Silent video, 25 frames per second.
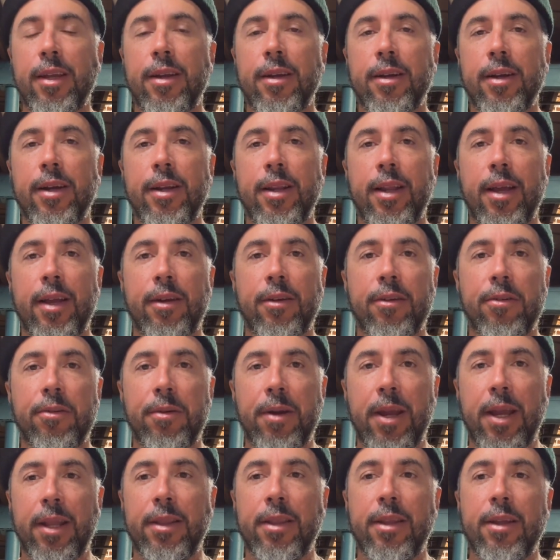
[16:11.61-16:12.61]
you're going to
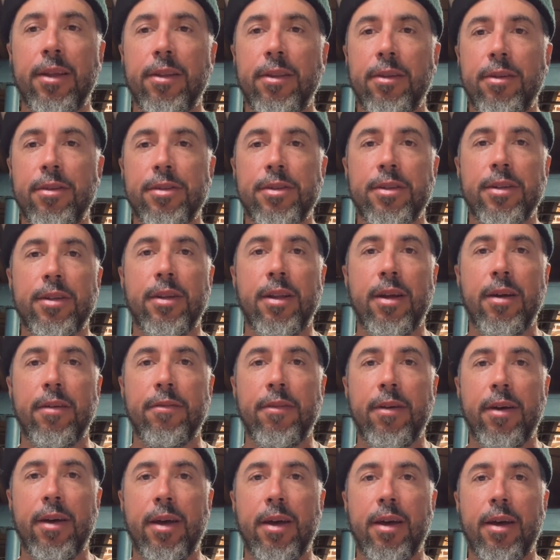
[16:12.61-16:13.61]
create the illusion of
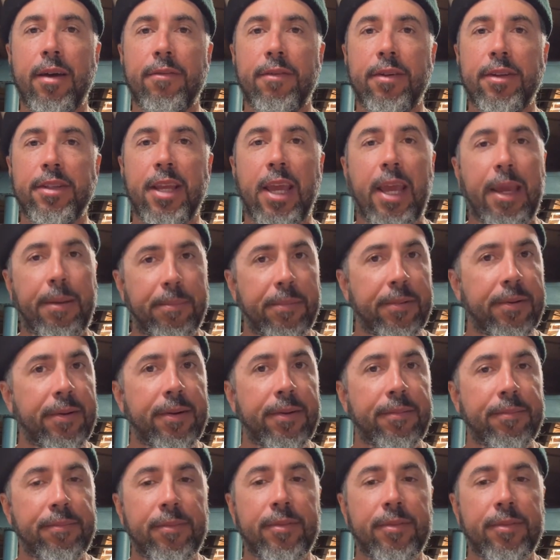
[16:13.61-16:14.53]
a taper.